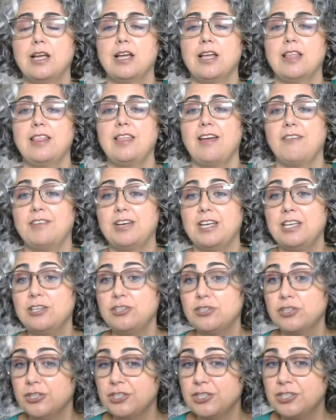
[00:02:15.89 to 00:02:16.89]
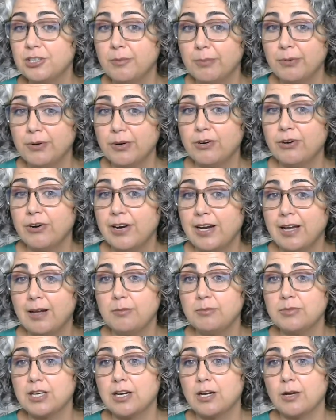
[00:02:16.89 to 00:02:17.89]
They have an internship
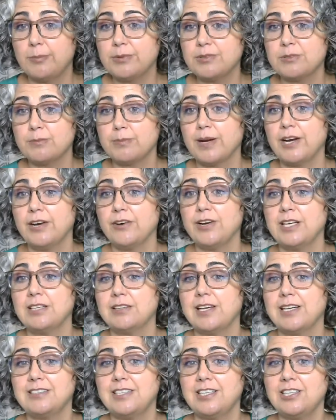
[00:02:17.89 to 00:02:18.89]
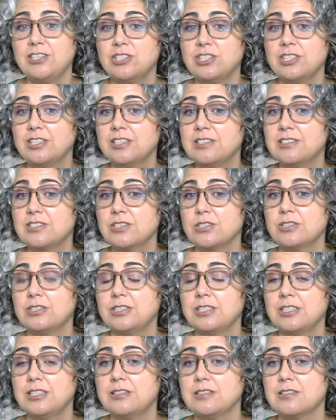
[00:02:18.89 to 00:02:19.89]
program to help aspiring lactation
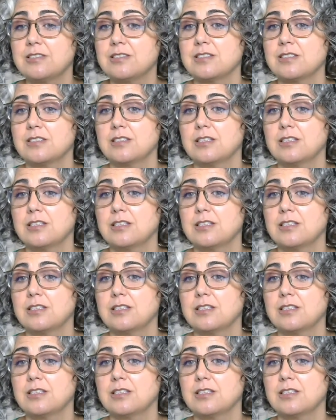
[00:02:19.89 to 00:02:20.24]
consultants